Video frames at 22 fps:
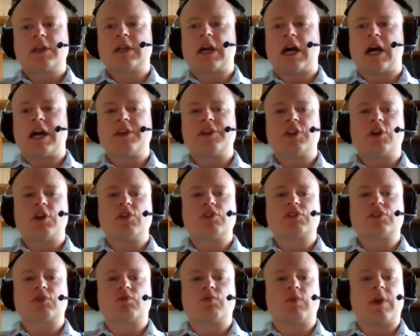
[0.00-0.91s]
God
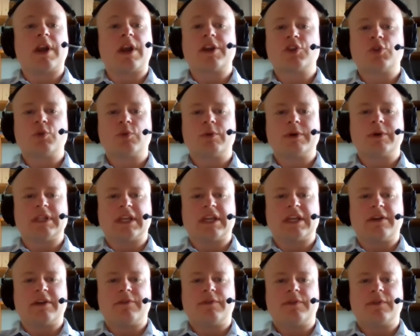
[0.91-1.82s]
knows where you will
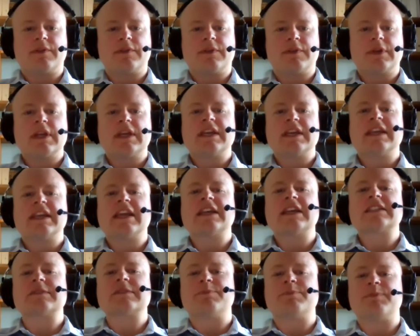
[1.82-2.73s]
live. He
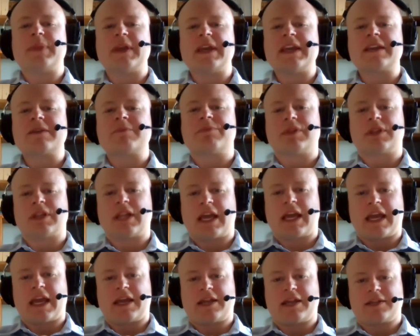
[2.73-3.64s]
has big
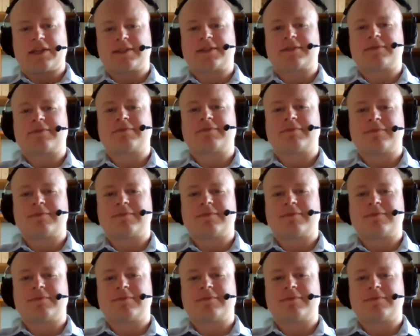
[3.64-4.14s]
plans